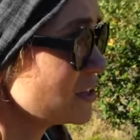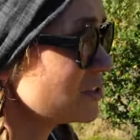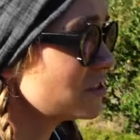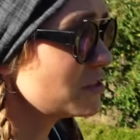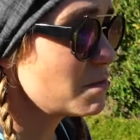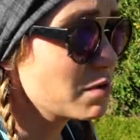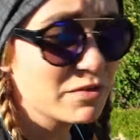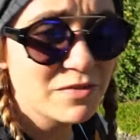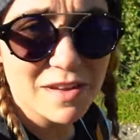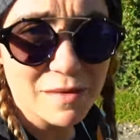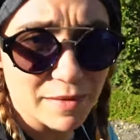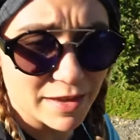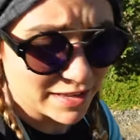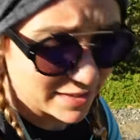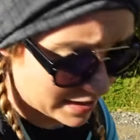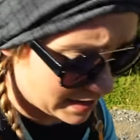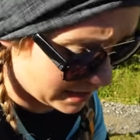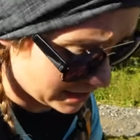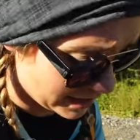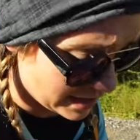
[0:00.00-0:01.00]
also the most
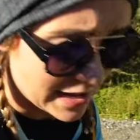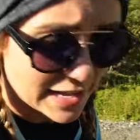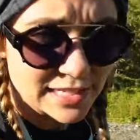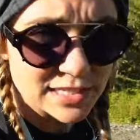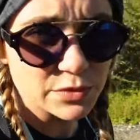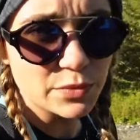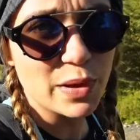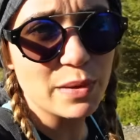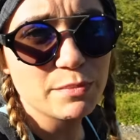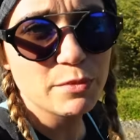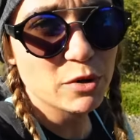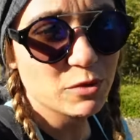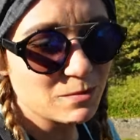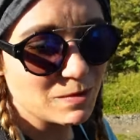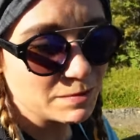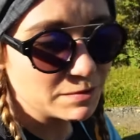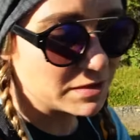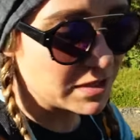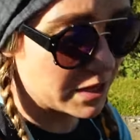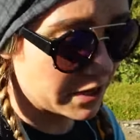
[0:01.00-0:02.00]
famous. It's the one
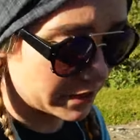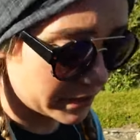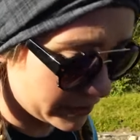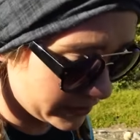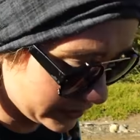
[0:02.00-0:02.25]
most people do.